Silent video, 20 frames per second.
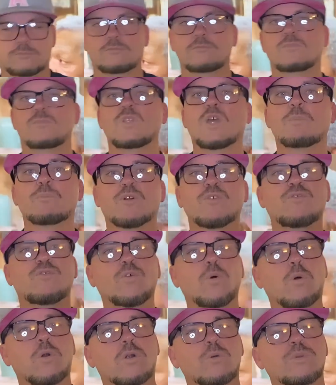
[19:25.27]
Number
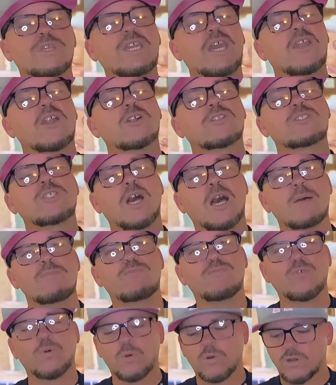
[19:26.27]
4, we got our top
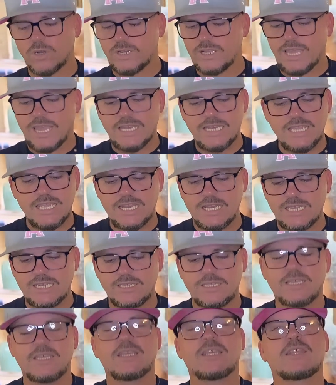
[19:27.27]
4, and in it,
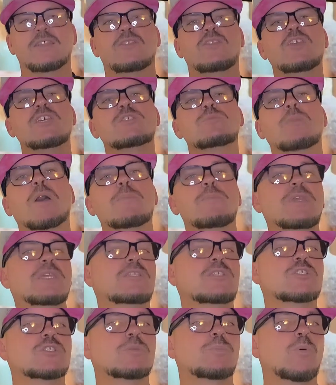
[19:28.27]
this might be a
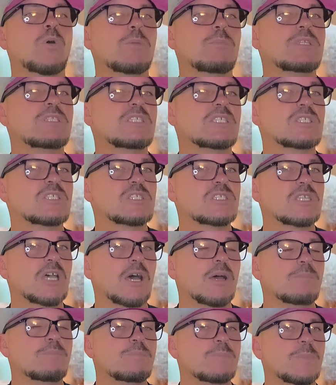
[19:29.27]
disappointment to
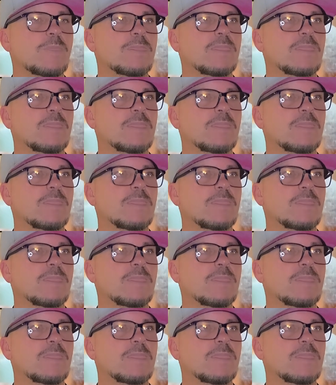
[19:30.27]
some,